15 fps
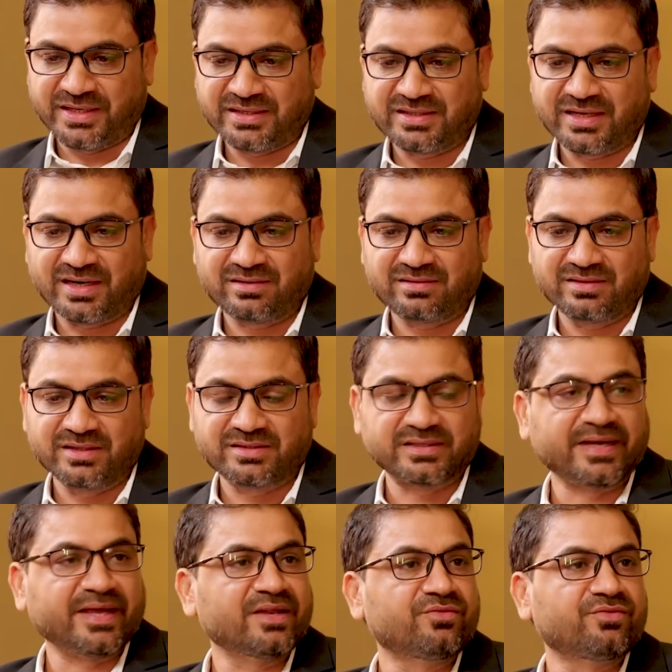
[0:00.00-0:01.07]
thing is that it's
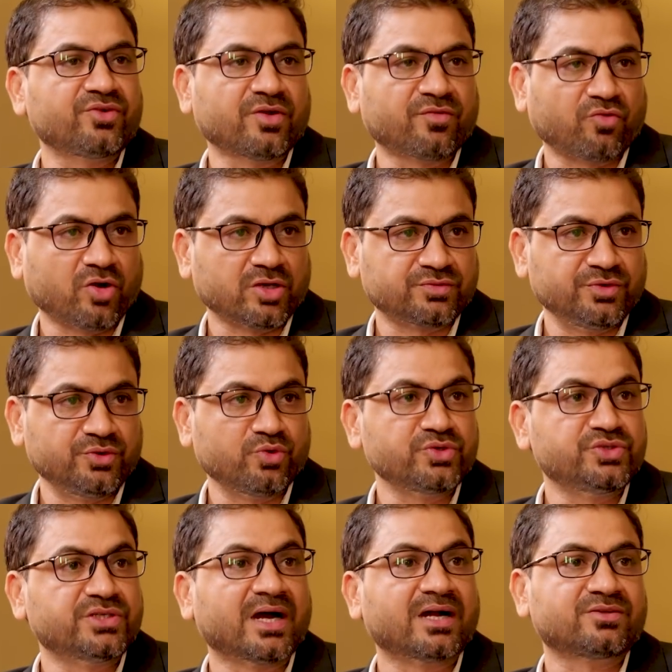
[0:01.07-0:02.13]
again free of cost. We
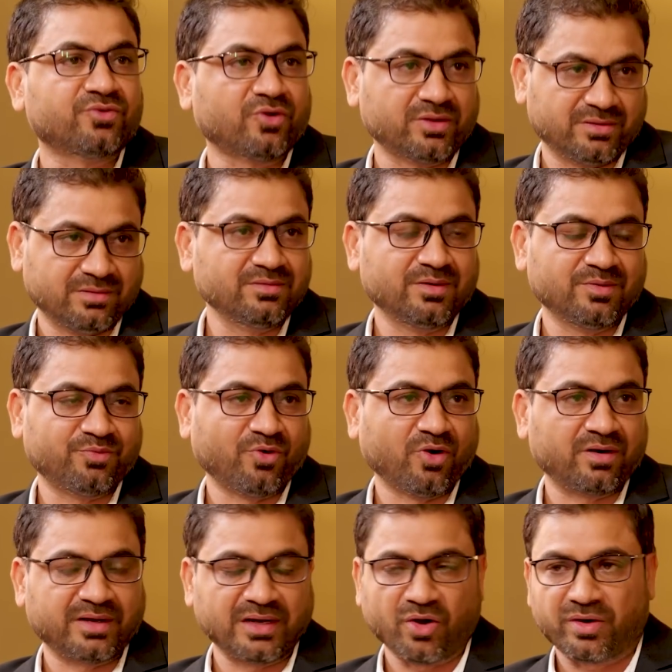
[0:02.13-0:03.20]
don't charge
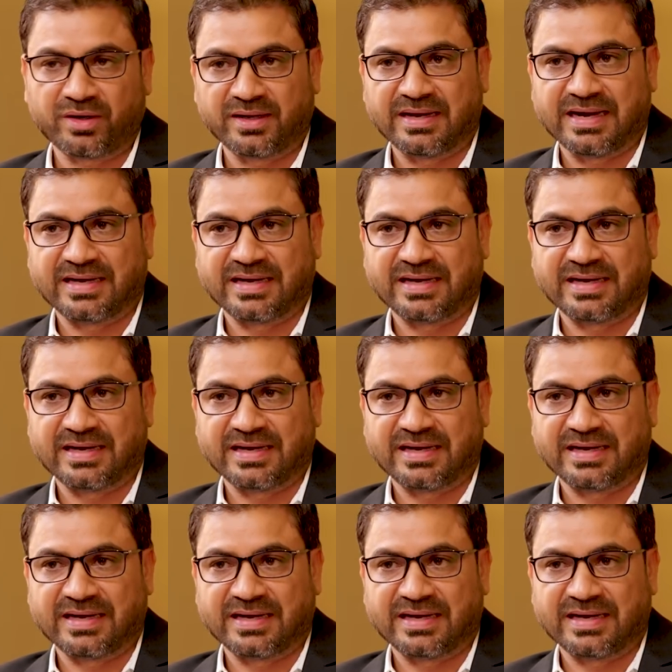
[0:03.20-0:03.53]
for Canonical